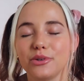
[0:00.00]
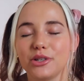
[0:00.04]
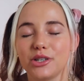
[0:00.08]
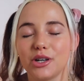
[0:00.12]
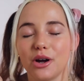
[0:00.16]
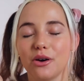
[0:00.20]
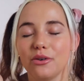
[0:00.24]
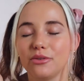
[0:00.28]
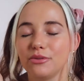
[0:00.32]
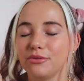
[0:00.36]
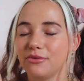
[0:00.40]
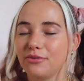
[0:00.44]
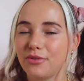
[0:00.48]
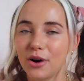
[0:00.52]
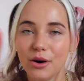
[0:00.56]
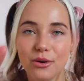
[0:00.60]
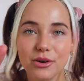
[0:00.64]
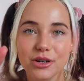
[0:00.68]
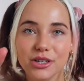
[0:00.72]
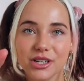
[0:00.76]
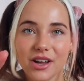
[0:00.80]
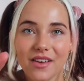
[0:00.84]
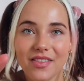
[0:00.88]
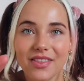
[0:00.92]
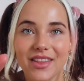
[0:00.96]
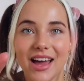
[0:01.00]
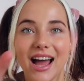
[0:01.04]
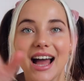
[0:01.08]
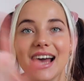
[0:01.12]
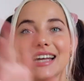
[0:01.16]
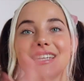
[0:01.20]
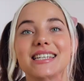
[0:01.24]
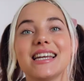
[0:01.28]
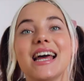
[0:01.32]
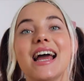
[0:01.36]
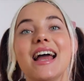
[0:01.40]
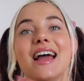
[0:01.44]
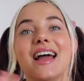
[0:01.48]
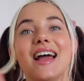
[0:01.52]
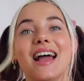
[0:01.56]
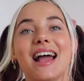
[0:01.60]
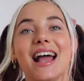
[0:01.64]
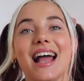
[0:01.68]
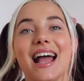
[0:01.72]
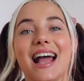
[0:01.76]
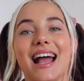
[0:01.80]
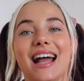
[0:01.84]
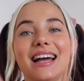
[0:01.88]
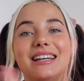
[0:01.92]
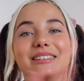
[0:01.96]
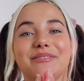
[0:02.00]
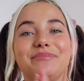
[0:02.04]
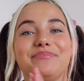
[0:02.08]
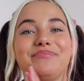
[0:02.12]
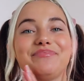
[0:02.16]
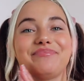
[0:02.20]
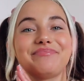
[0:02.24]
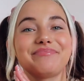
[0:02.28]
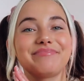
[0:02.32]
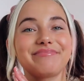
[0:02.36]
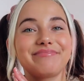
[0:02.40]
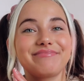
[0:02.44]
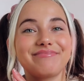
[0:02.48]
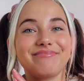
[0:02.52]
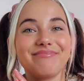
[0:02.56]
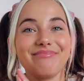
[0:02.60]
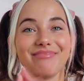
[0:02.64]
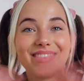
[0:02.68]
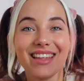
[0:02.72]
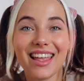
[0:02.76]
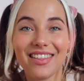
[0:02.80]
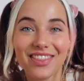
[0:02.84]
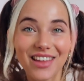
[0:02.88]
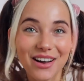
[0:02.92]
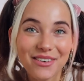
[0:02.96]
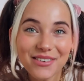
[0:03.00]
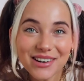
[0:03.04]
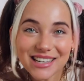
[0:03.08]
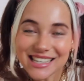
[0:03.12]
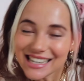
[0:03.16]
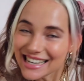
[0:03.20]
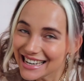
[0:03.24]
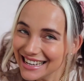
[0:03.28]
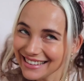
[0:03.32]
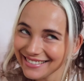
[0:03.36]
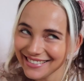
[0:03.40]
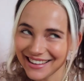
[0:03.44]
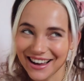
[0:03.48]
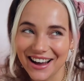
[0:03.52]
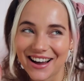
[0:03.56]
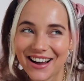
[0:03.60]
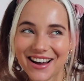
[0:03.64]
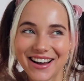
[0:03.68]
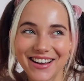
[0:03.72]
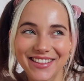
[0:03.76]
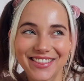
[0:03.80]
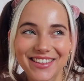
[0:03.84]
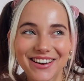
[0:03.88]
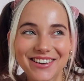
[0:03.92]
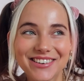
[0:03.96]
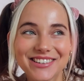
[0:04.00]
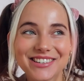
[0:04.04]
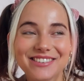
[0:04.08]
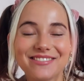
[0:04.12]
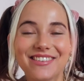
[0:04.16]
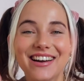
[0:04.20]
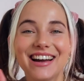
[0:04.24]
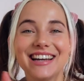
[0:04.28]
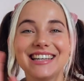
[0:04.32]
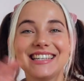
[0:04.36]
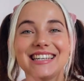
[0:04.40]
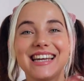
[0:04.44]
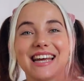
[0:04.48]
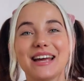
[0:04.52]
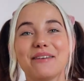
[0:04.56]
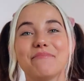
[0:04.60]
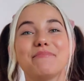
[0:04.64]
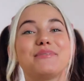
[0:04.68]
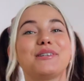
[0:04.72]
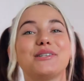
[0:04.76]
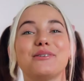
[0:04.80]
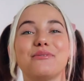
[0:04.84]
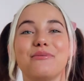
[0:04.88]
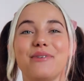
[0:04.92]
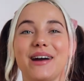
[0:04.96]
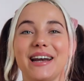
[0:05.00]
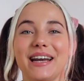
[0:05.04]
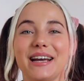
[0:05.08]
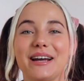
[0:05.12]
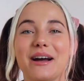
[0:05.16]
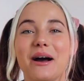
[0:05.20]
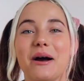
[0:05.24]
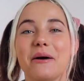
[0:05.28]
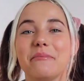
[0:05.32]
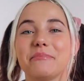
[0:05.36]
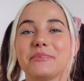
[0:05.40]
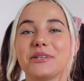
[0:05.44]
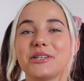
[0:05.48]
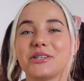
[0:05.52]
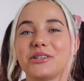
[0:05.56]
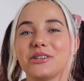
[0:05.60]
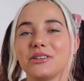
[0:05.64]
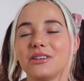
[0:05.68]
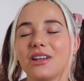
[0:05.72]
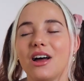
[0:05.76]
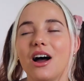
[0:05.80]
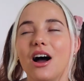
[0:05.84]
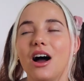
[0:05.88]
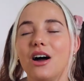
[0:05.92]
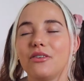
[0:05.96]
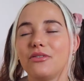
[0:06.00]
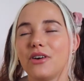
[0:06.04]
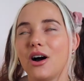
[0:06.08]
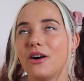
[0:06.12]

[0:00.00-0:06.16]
So focus on that. And that was it. Those were my tips when it comes to love.